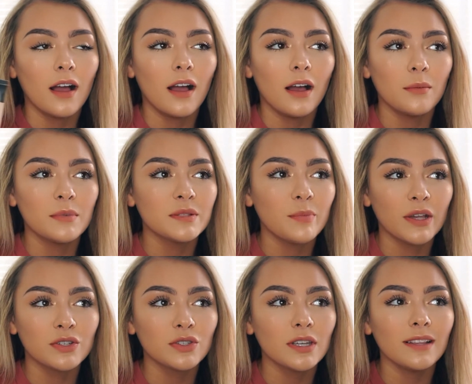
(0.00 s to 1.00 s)

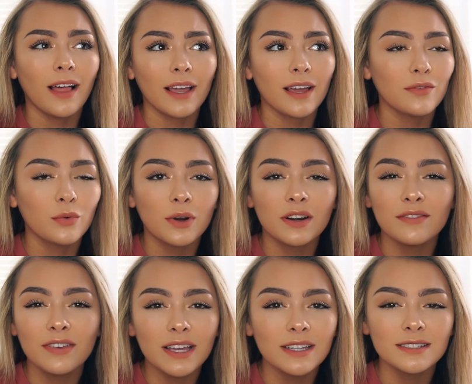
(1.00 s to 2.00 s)
especially like for an
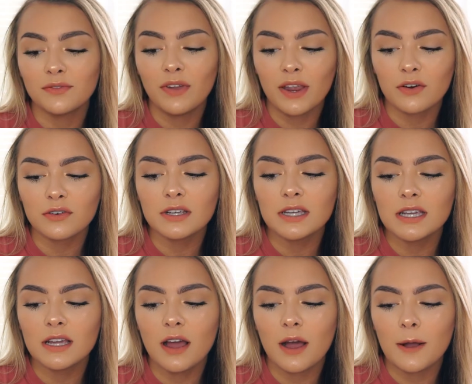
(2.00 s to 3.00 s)
event.
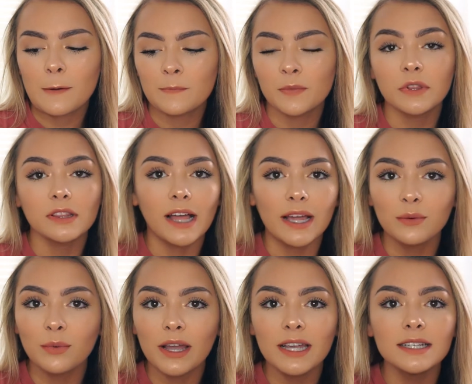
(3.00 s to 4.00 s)
Very
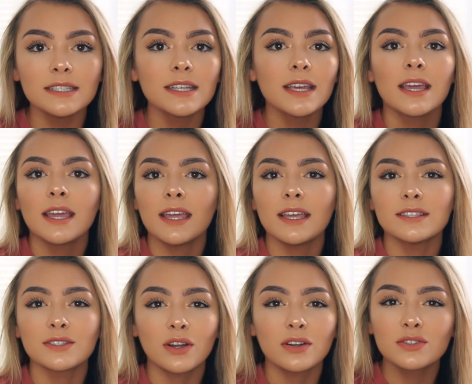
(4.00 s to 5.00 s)
lightweight.
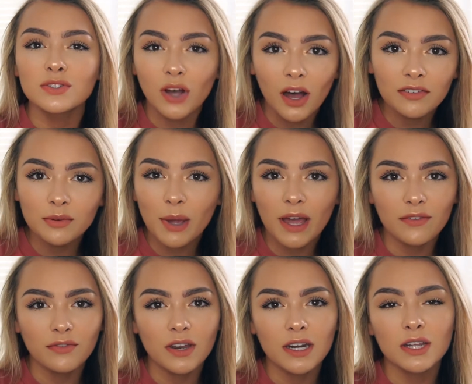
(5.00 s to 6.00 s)
It's got a soft
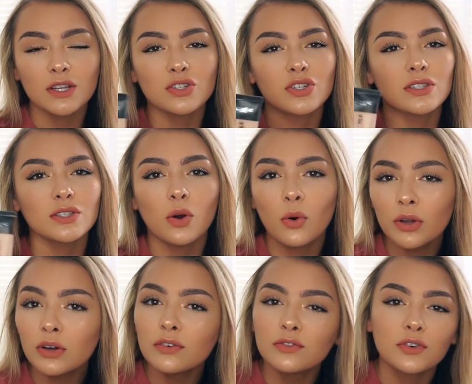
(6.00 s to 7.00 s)
matte finish. It's
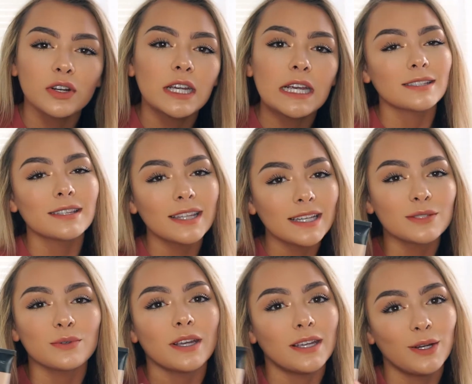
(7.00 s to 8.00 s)
oil free.
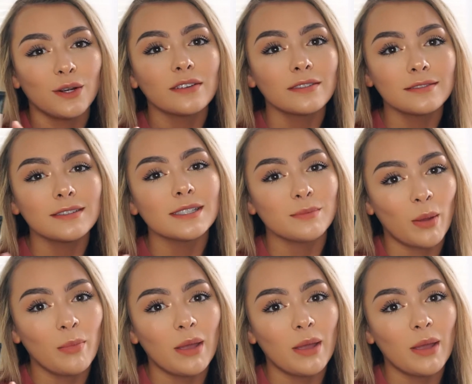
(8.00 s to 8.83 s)
This right here is my